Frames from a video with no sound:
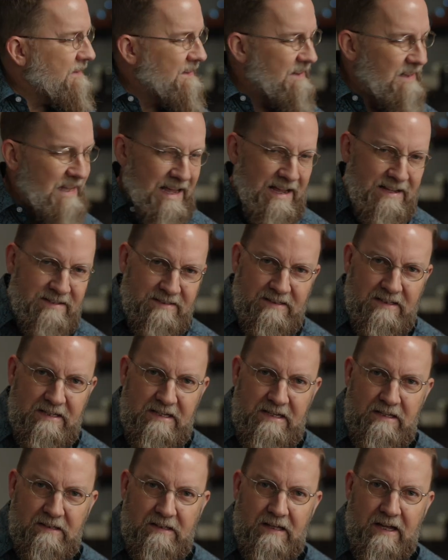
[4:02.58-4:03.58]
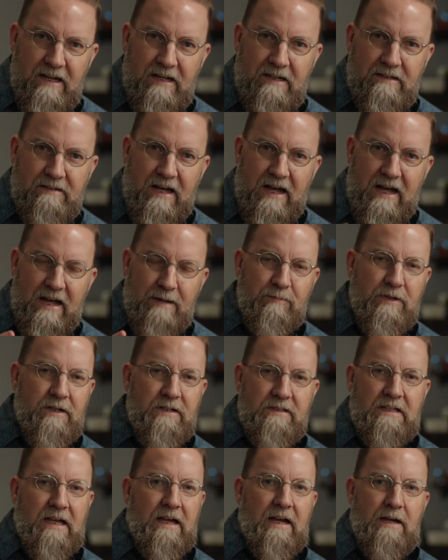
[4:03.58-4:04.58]
Lastly, and I'm gonna
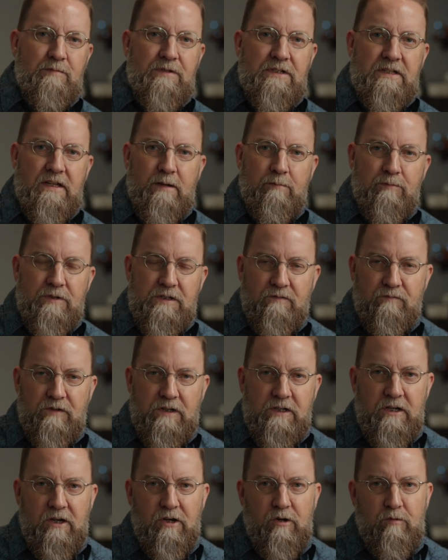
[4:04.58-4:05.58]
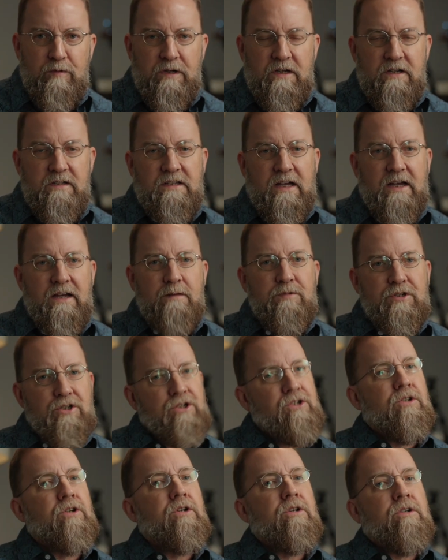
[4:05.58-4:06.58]
timestamp this video because I'm
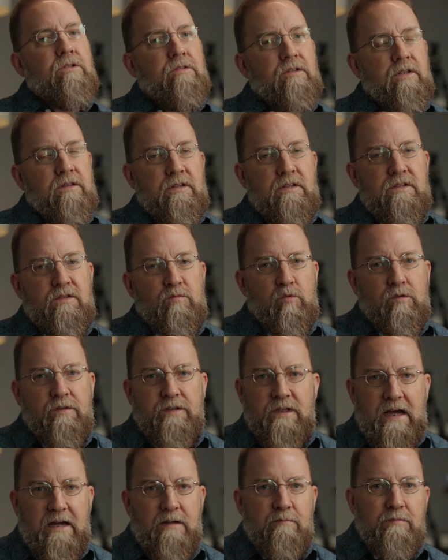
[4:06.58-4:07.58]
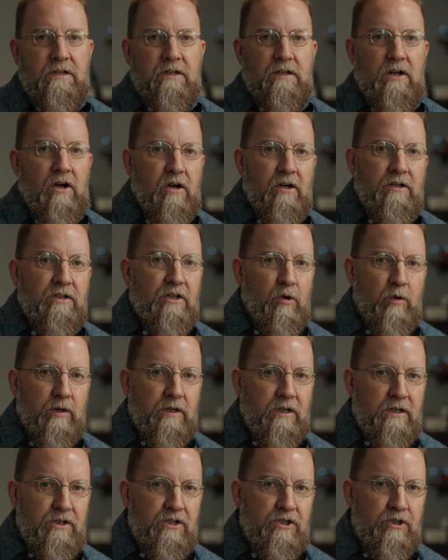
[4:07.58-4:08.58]
sure that this will not be an
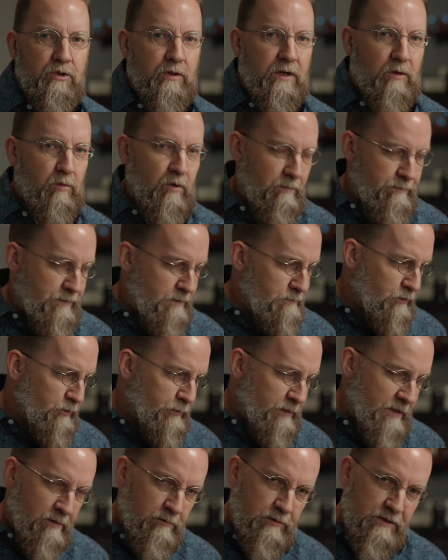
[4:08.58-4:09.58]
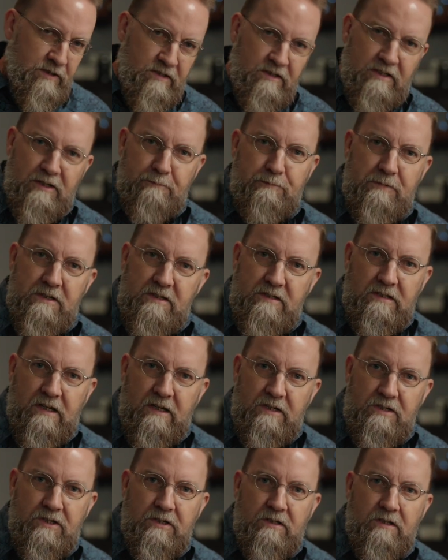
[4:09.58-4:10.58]
ongoing issue, and I want people to be able to skip this
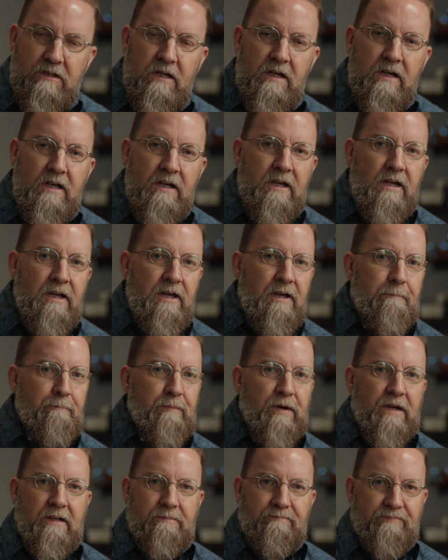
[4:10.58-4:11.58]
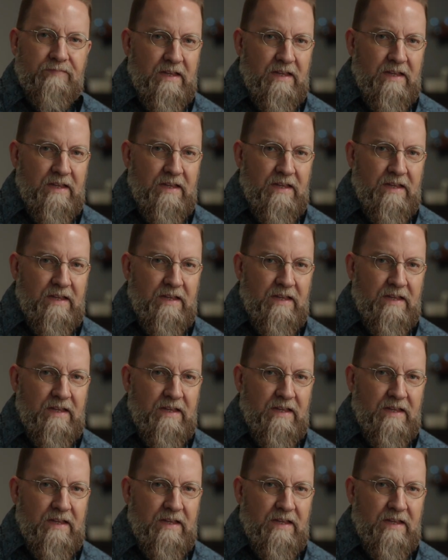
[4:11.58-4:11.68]
section, but